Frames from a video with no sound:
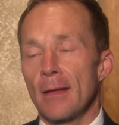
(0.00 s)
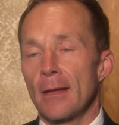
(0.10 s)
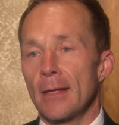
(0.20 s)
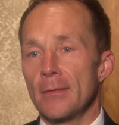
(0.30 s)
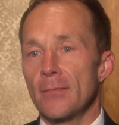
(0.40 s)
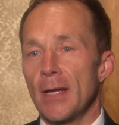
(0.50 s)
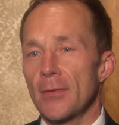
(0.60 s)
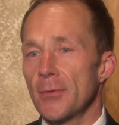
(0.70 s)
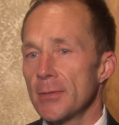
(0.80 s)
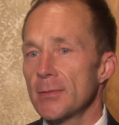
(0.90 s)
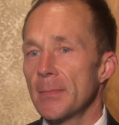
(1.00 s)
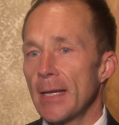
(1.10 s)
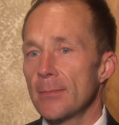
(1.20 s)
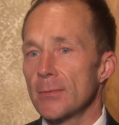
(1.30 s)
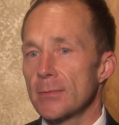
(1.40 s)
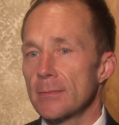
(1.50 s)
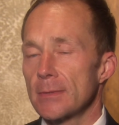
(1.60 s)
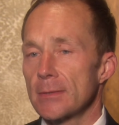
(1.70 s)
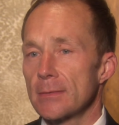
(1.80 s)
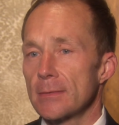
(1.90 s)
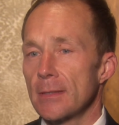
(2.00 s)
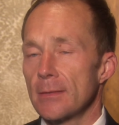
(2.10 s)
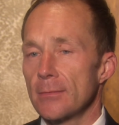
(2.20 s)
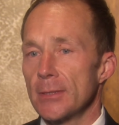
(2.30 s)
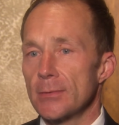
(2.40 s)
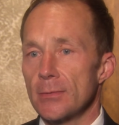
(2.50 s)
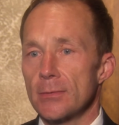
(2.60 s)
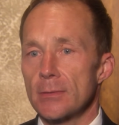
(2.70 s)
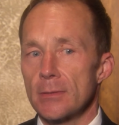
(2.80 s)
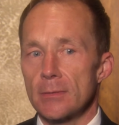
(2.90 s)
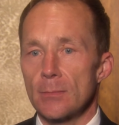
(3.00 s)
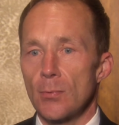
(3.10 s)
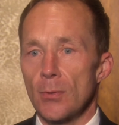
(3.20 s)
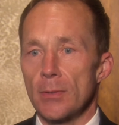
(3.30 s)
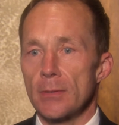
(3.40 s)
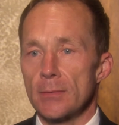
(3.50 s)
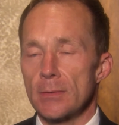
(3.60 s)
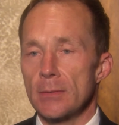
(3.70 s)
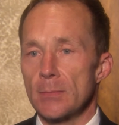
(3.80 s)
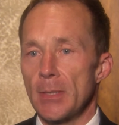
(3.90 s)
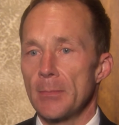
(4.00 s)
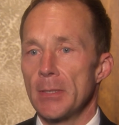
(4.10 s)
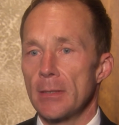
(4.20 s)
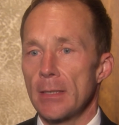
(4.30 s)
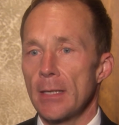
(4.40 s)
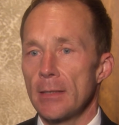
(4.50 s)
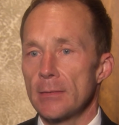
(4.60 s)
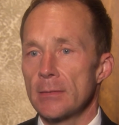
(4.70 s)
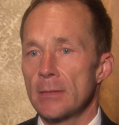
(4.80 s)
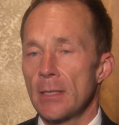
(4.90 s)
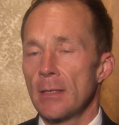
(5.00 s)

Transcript: And in fact, there is some animal uh, research to support this, this may be the case.